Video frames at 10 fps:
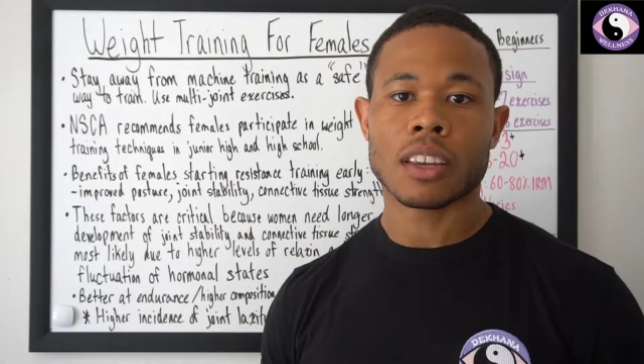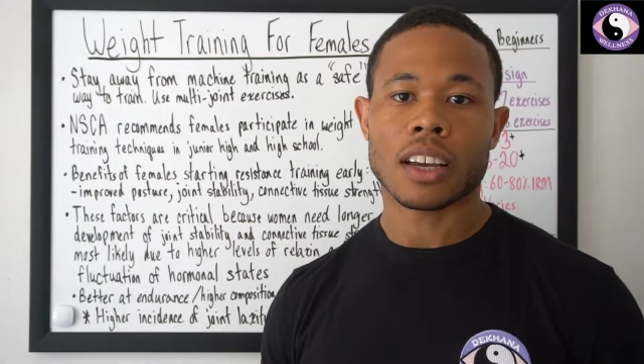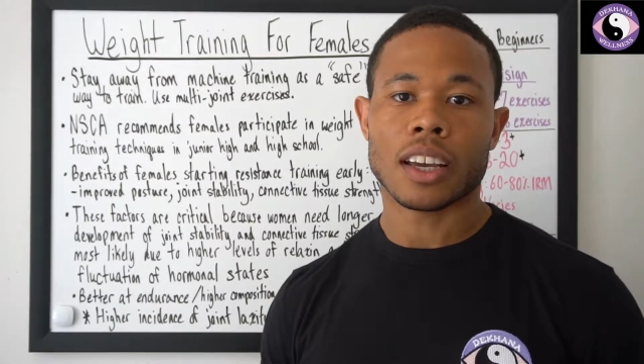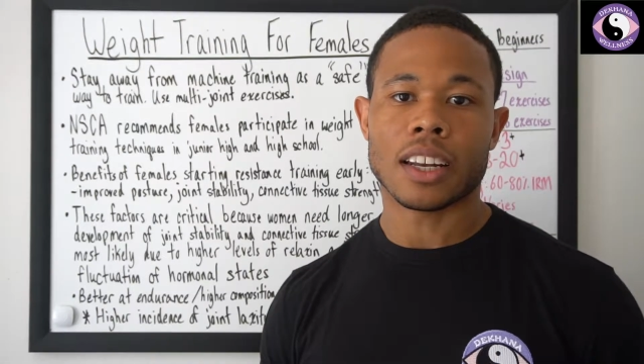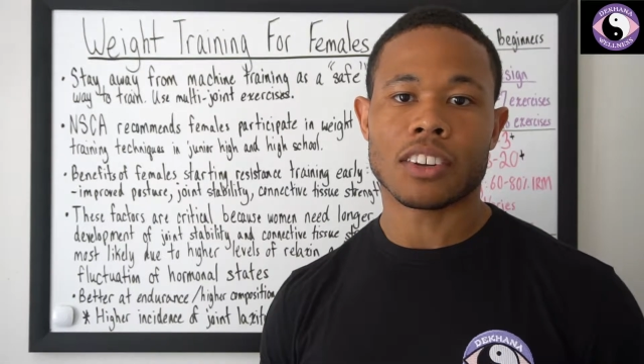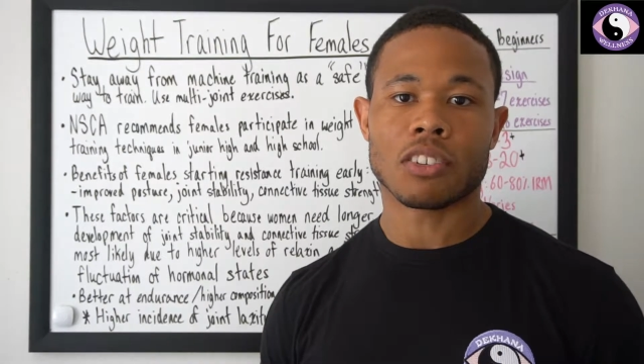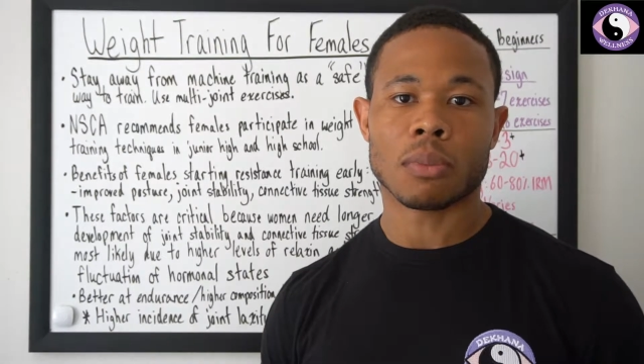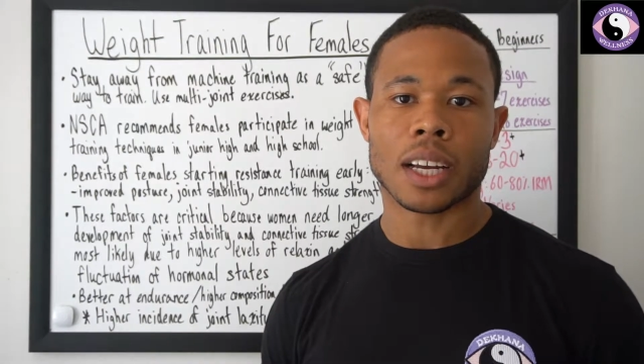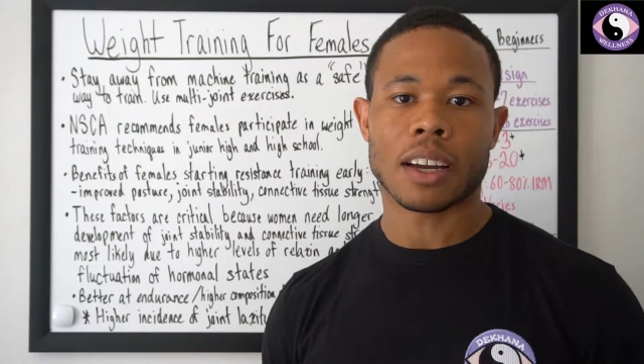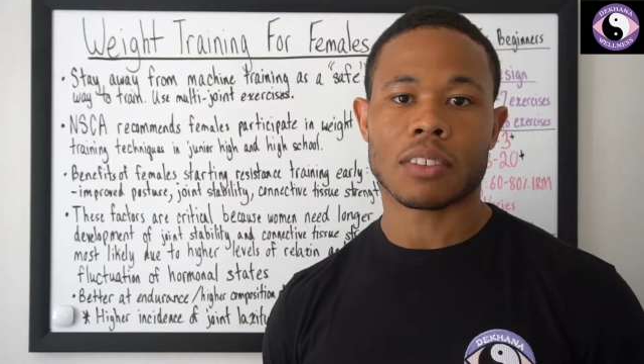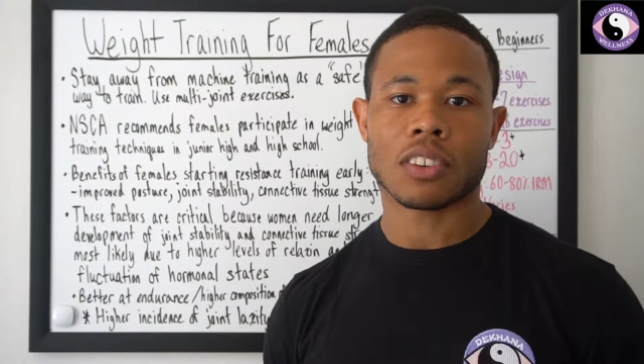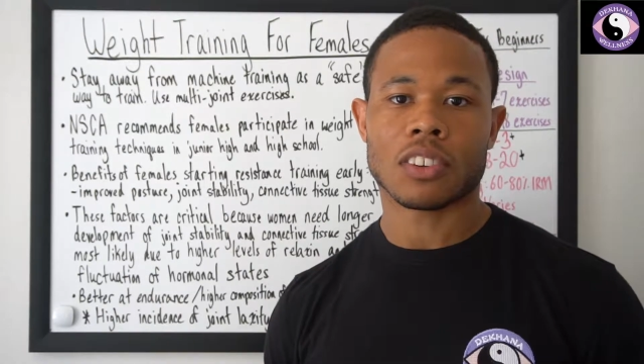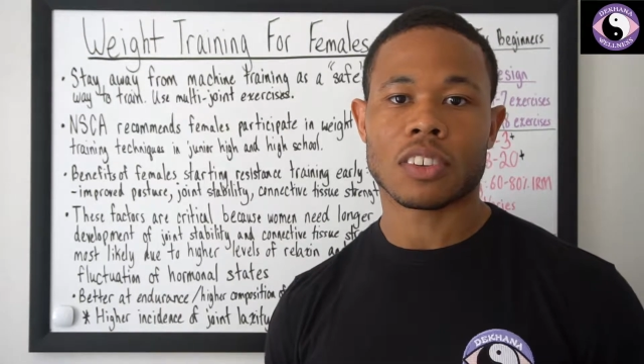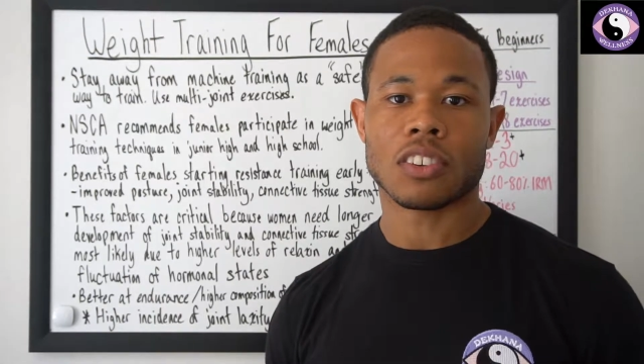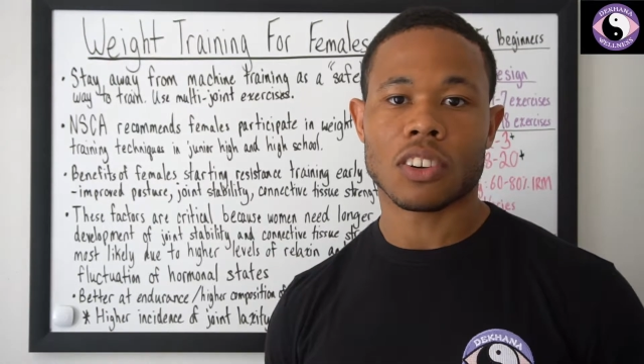and that you might have to
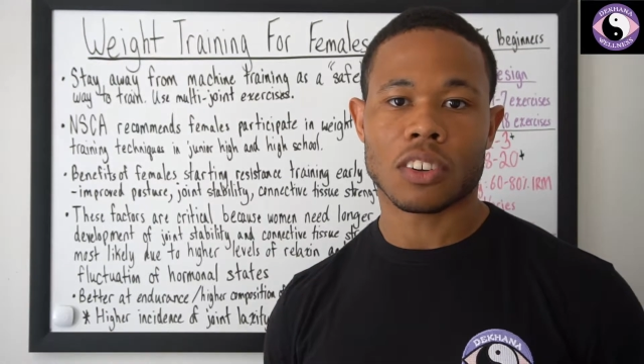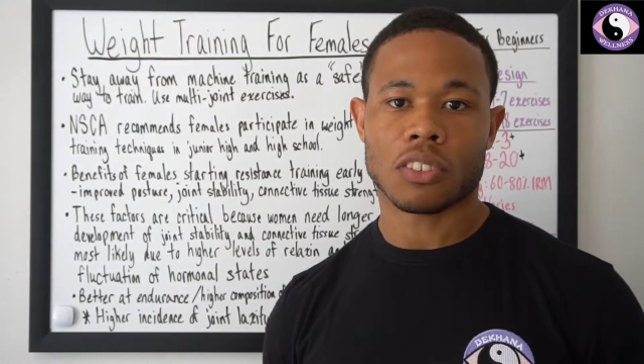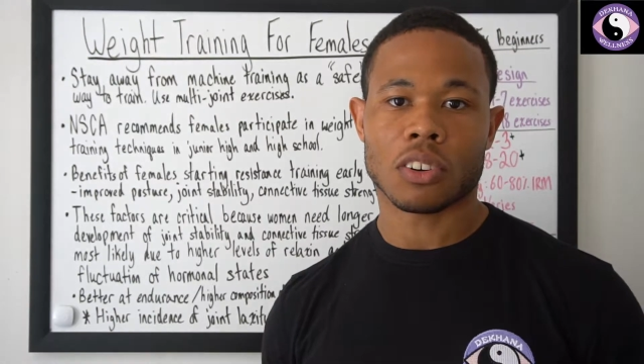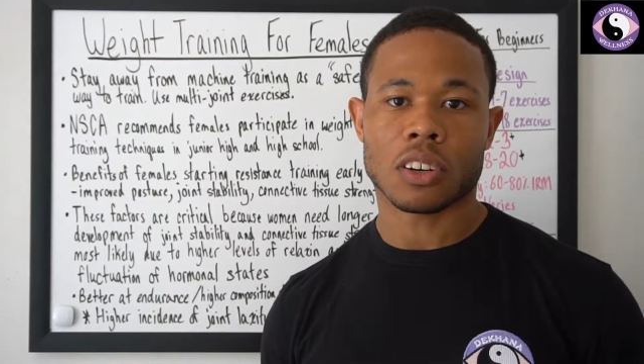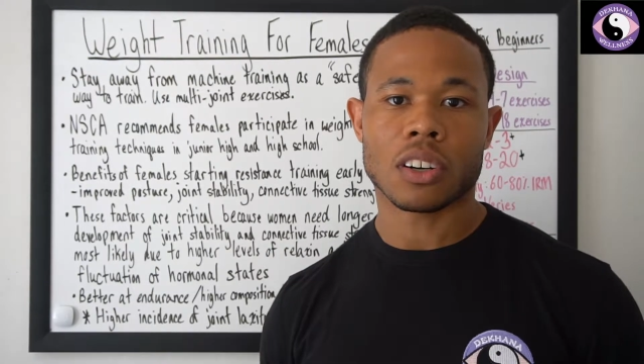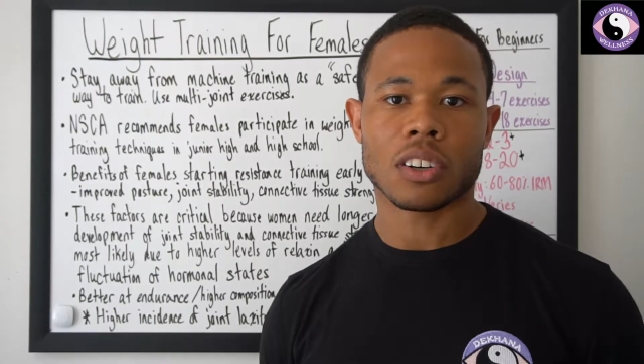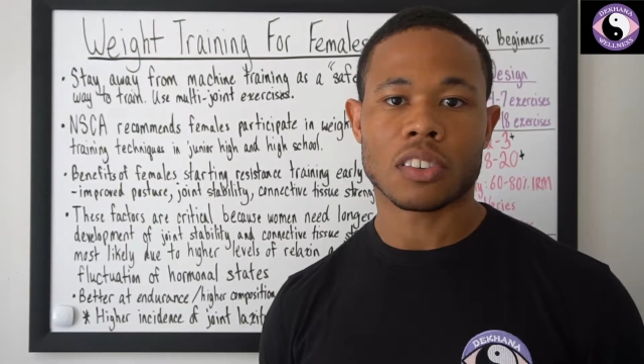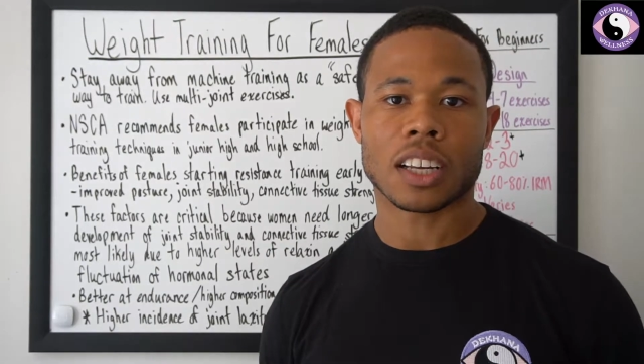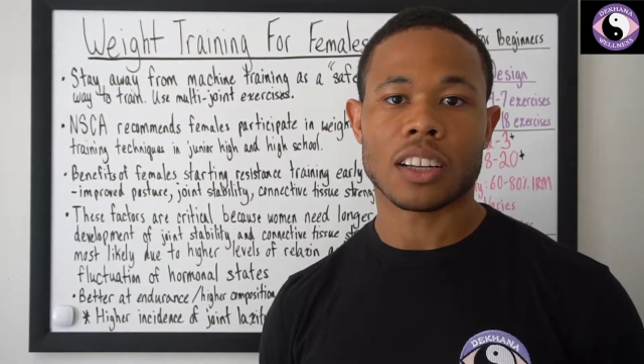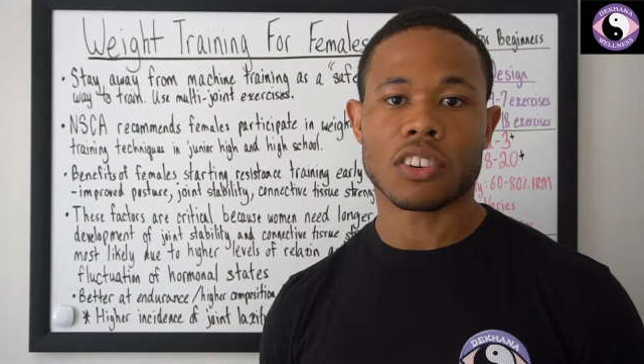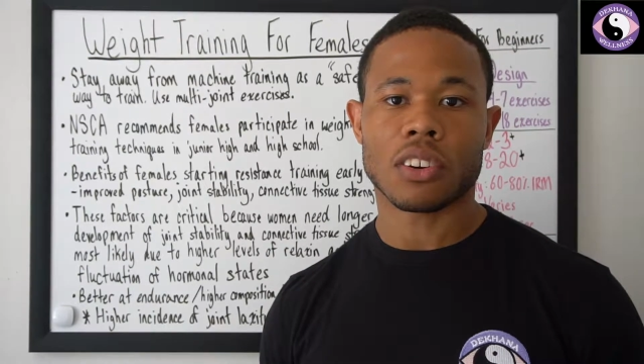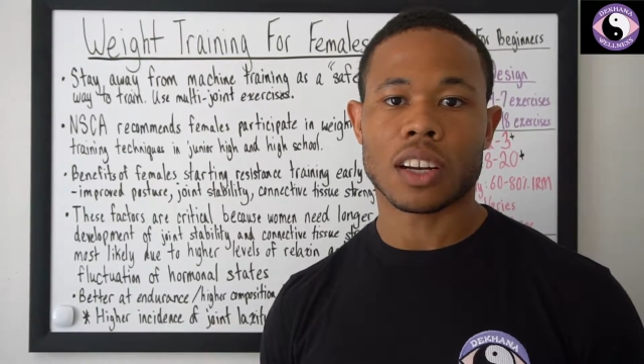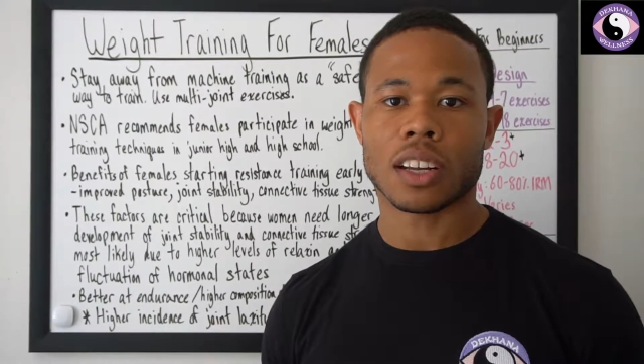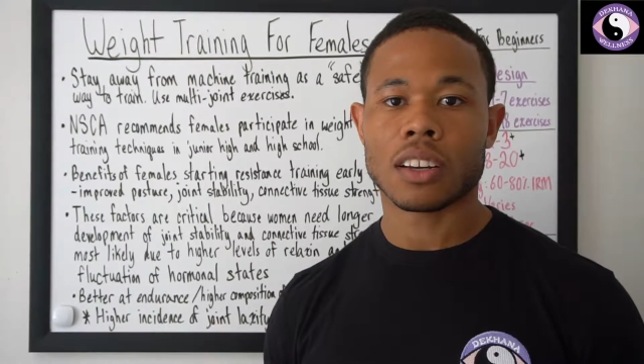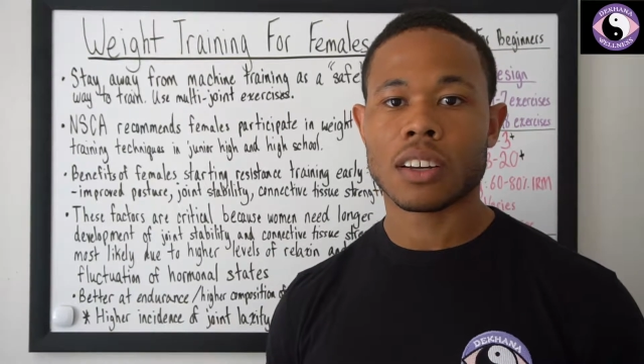just adjust your style of
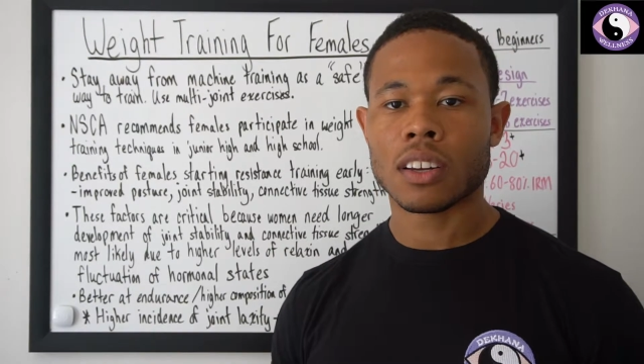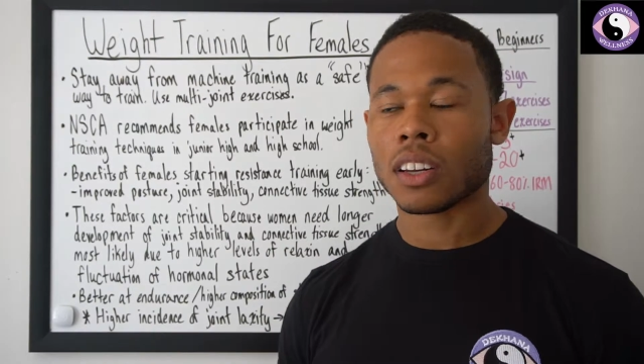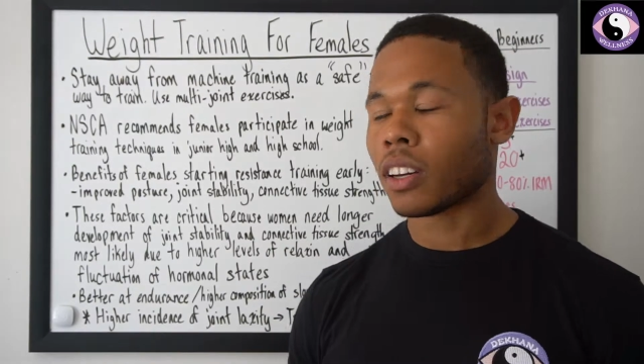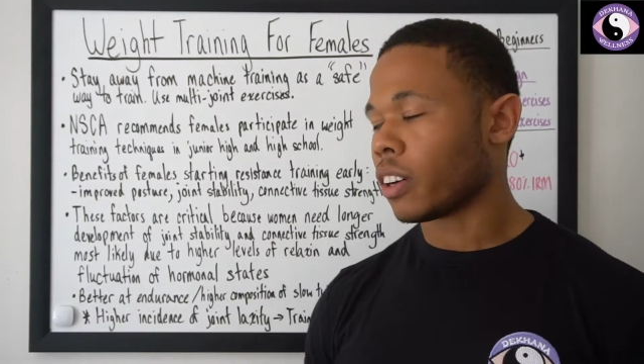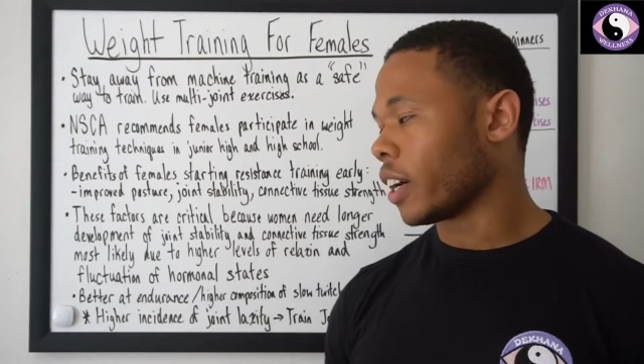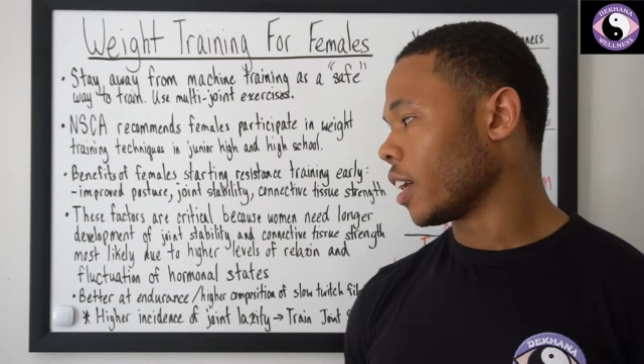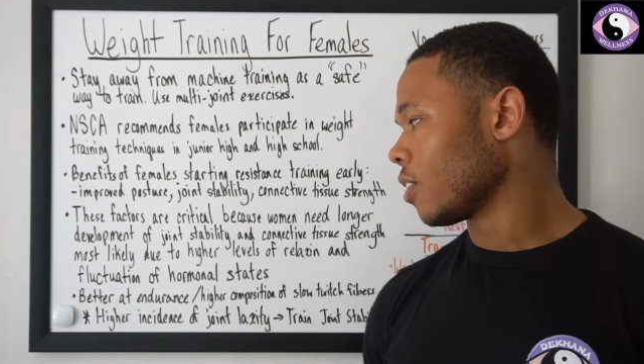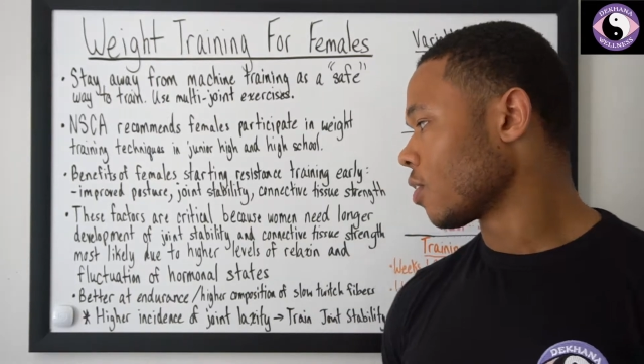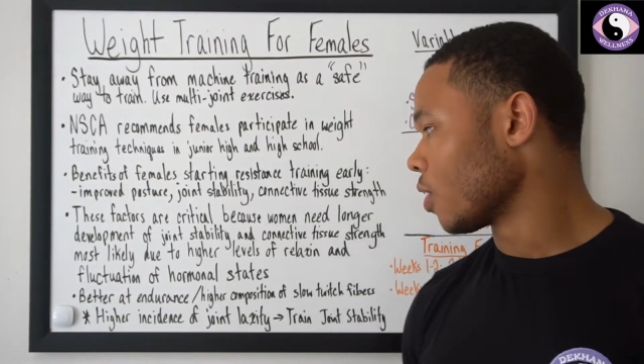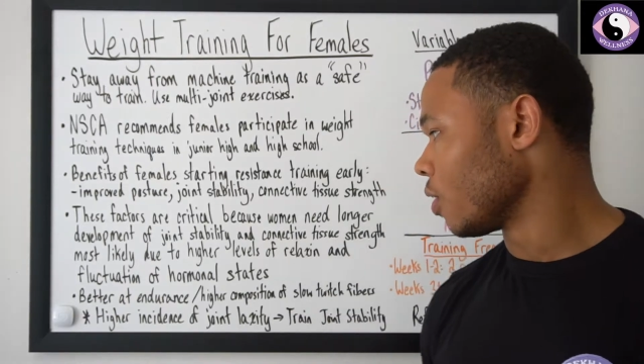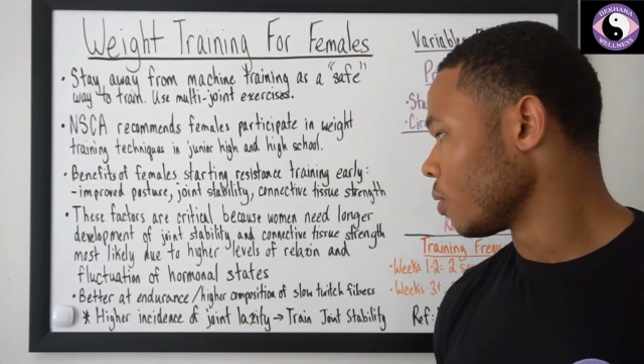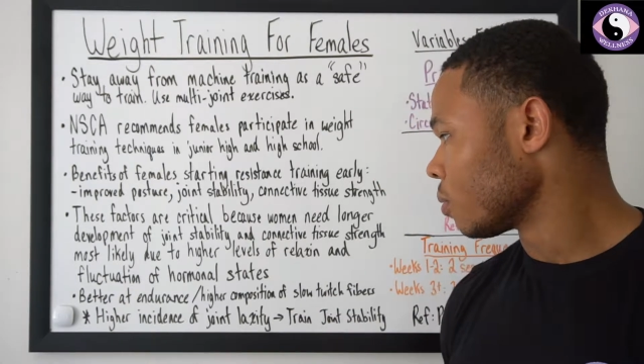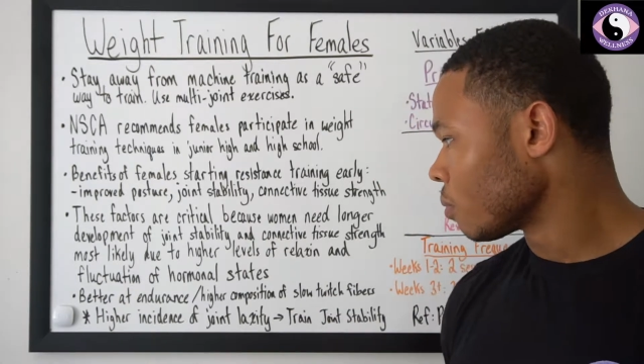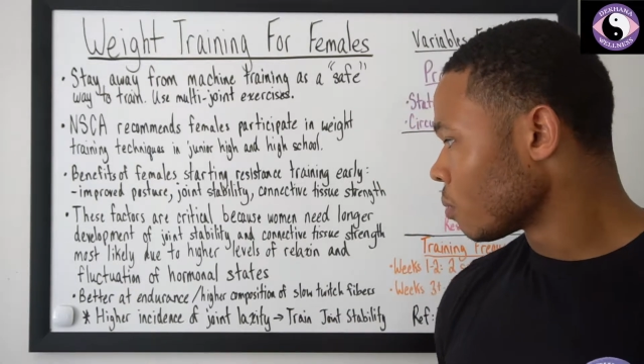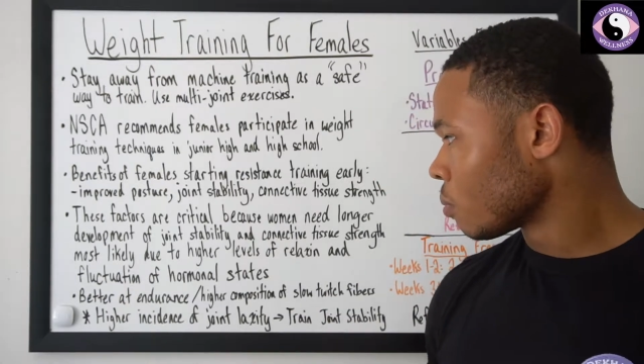training. All right, so.